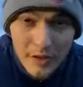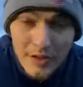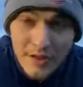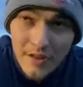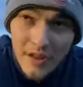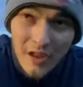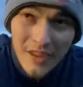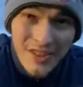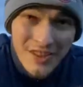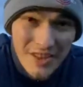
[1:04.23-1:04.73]

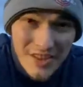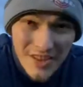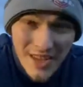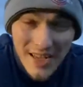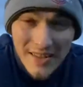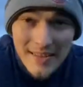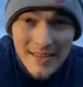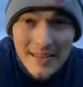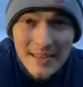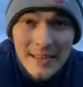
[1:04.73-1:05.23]
are, you're just
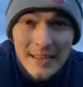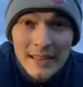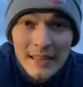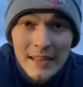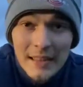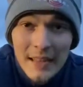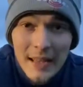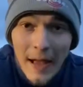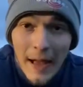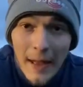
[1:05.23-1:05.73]
guessing.
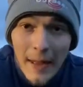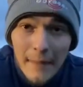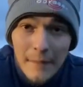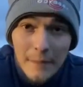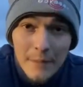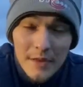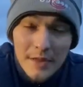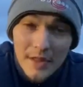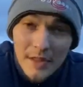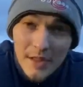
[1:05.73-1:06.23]

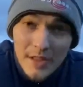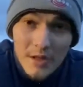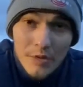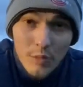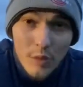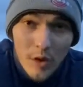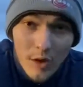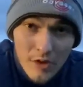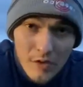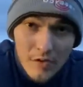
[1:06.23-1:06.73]
So this is
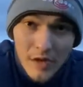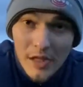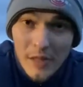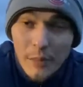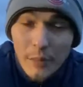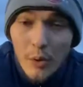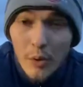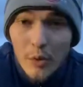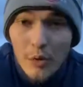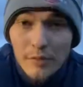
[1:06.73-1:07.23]
why it's really
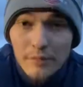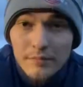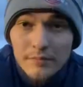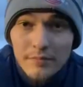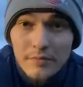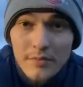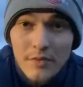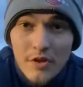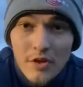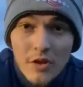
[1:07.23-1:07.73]
important
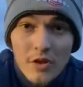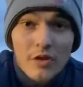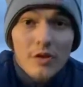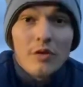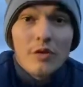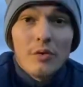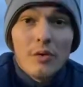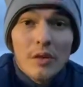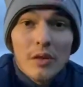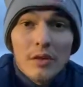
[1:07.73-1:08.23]

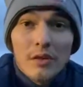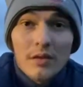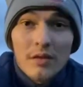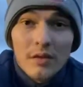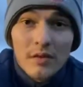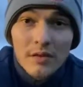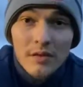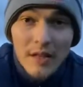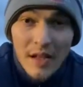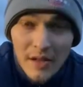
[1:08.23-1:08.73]
to
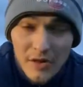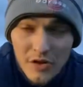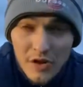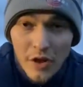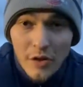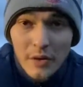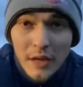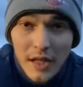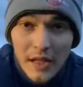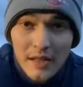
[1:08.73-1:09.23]

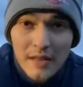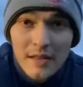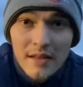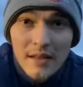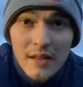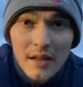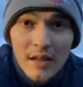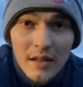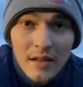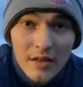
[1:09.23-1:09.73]
showcase
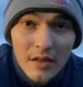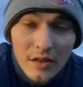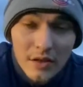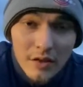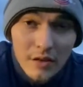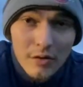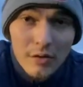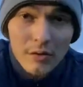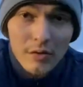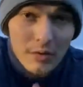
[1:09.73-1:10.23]
that
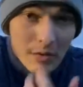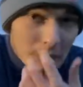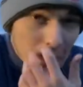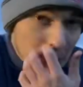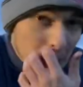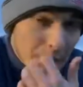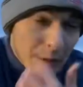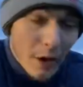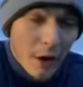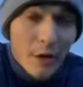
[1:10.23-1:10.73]
you
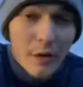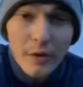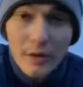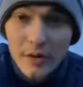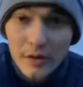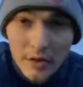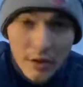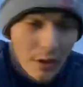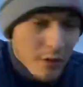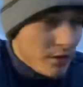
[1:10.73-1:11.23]

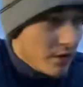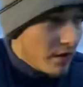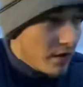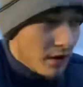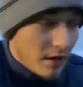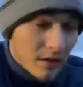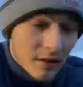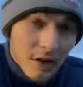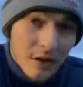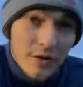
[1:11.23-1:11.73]
go to
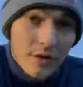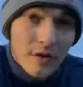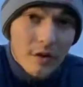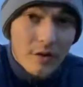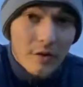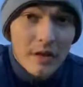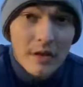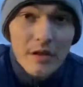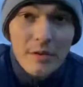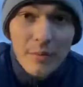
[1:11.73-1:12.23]
the
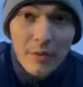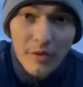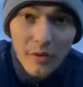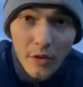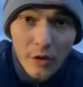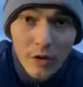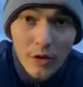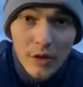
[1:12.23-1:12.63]
greens before,